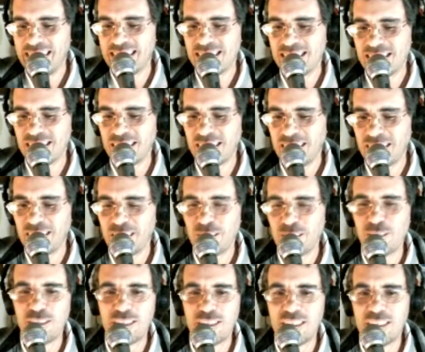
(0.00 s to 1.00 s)
a
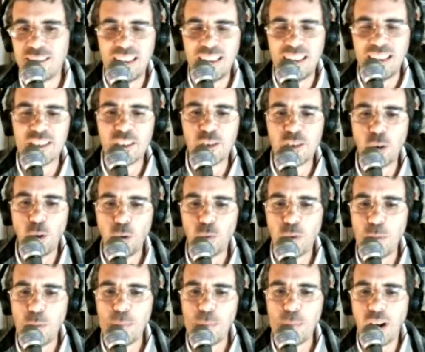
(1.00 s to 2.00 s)
total
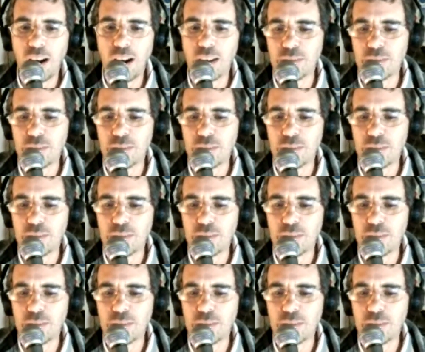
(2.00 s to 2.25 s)
ripoff.